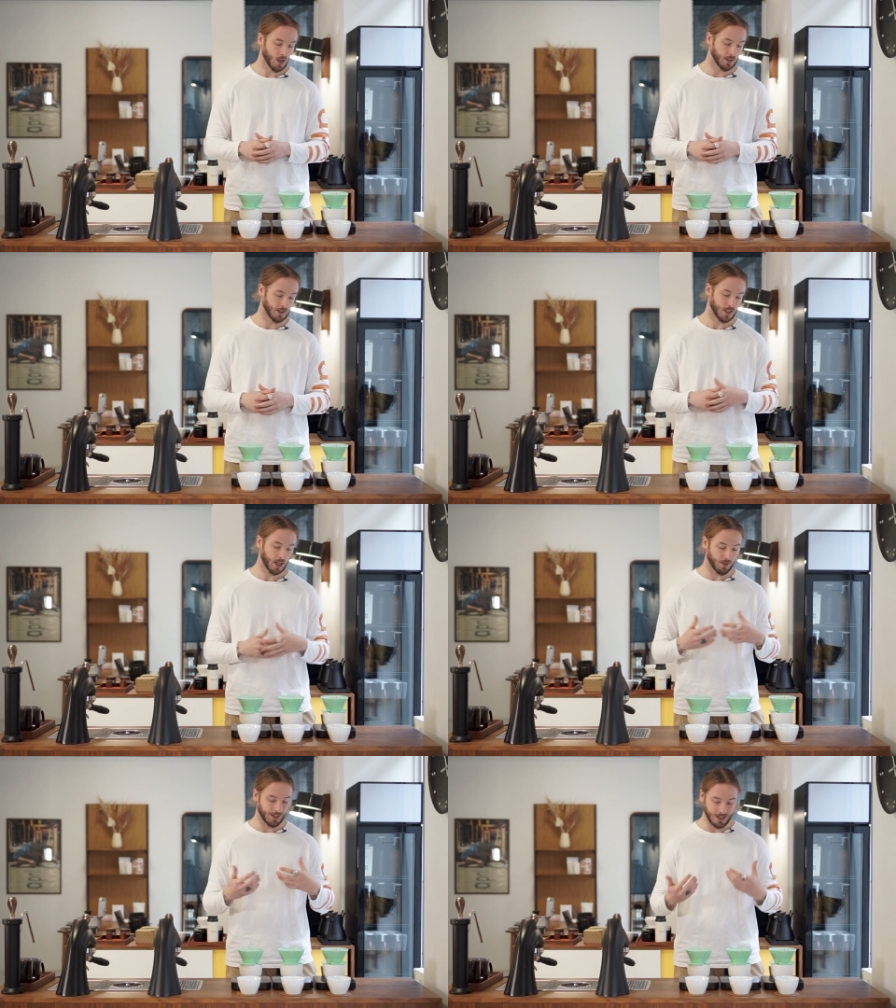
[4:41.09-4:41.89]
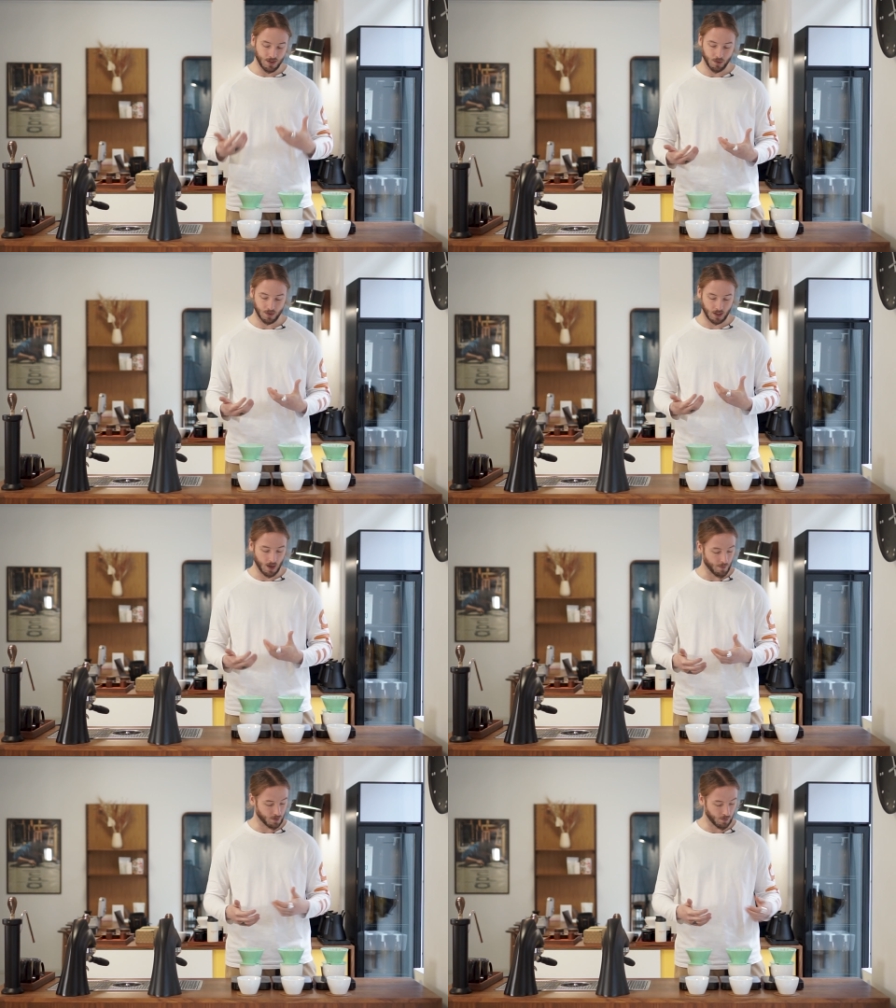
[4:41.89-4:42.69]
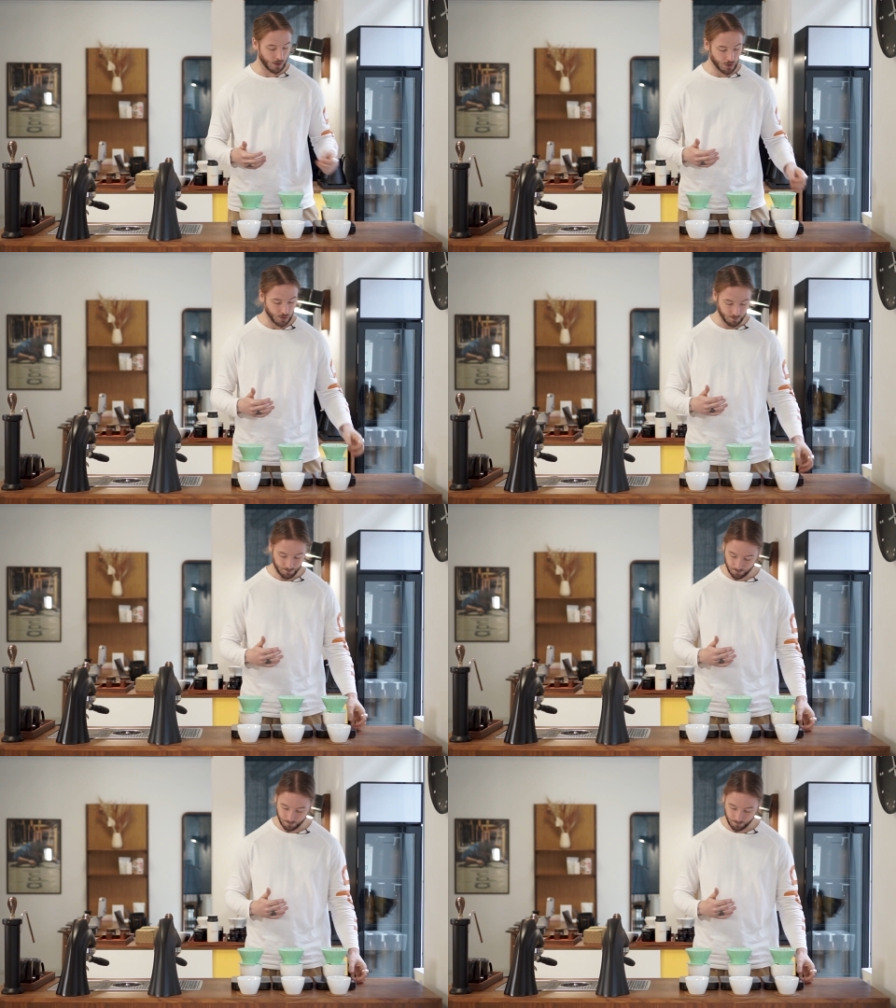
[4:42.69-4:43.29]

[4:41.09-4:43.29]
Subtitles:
That's kind of an interesting observation.